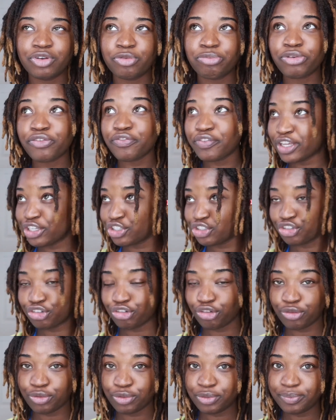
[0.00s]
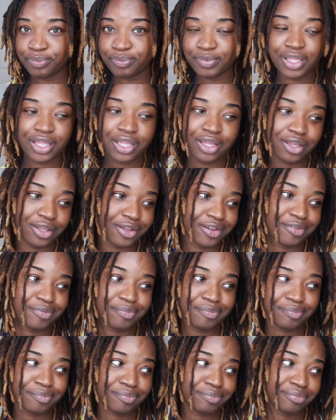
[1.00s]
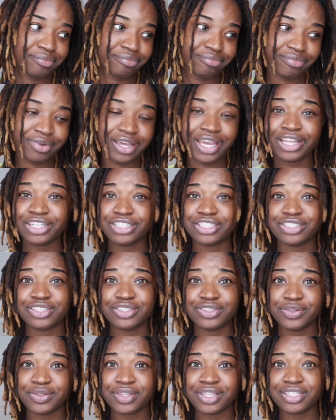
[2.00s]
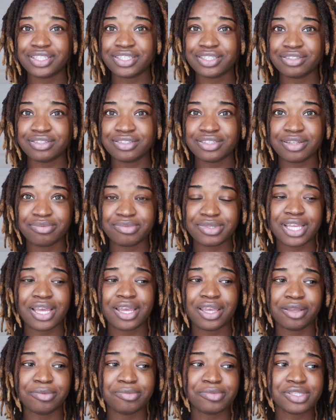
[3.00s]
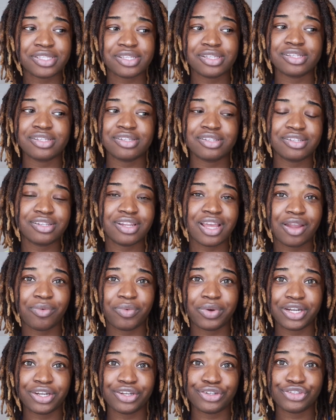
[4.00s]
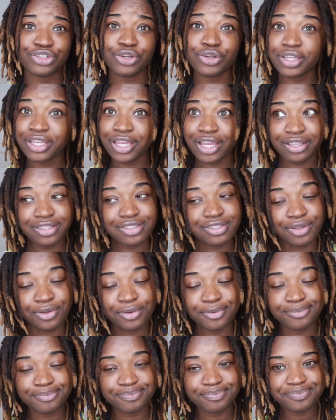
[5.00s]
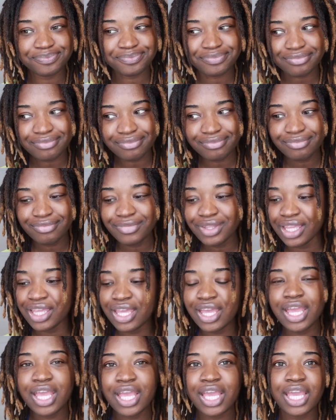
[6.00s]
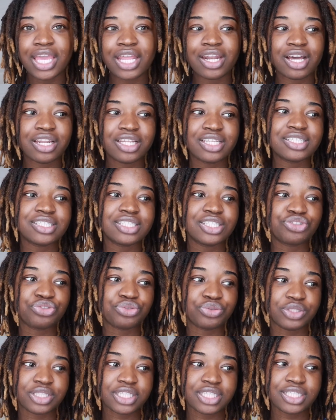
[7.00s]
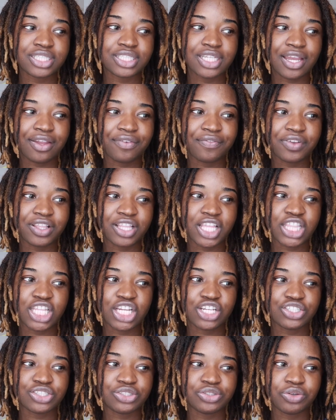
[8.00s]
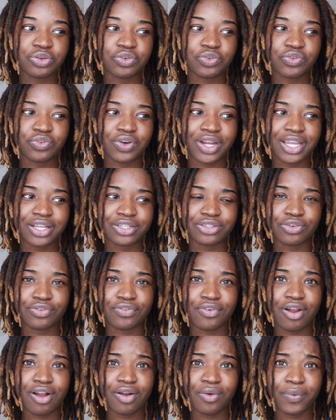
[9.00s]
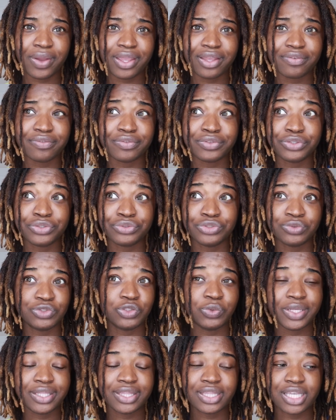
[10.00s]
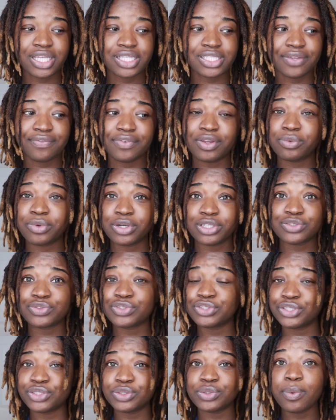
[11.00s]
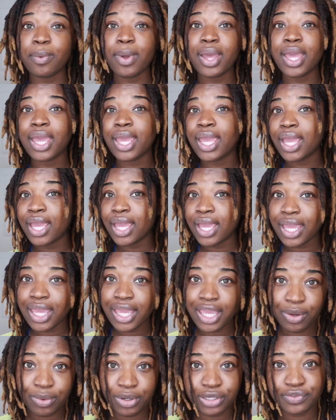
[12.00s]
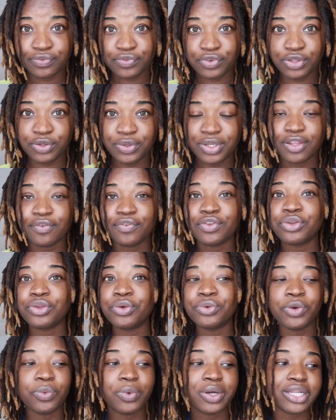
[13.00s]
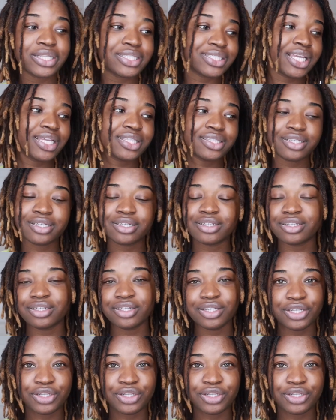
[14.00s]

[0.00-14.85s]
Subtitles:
professional. I just do this sometimes, and I wanted to show you guys. So, and honestly, truly, I feel like there's no right or wrong way of doing things. If it works for you, it works for you. And if you want to take the,